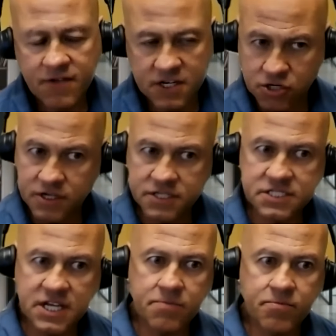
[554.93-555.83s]
Ventura, and
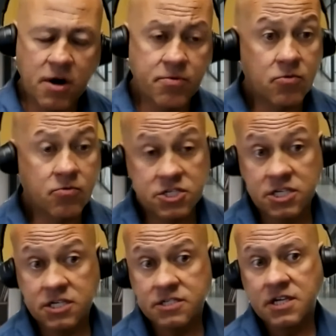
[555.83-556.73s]
Santa Barbara,
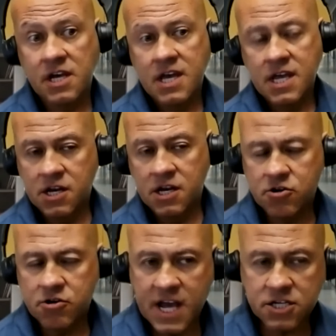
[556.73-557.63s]
which is in
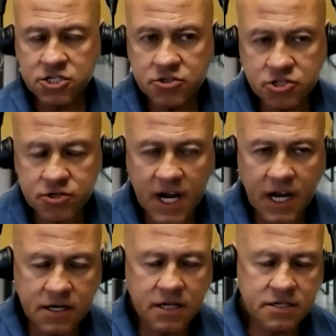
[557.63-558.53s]
international
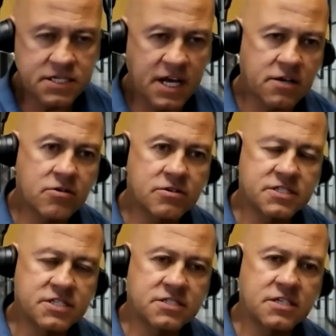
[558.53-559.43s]
trade, technical
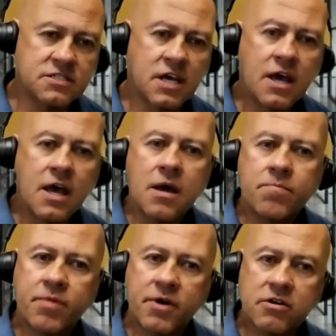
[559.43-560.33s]
assistance,
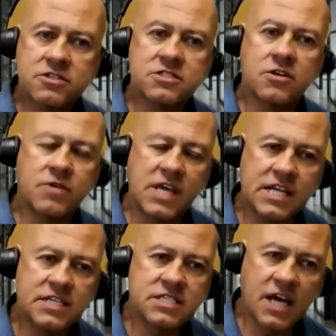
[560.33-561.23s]
but also
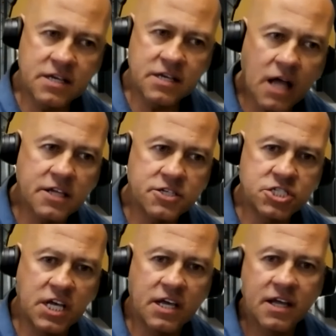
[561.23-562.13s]
in
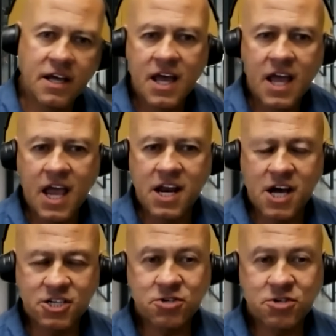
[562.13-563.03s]
technology and
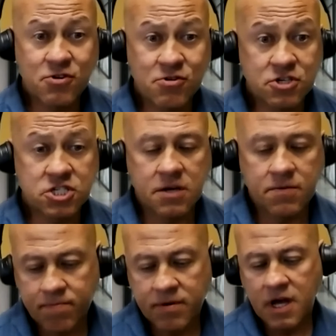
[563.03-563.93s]
entrepreneurship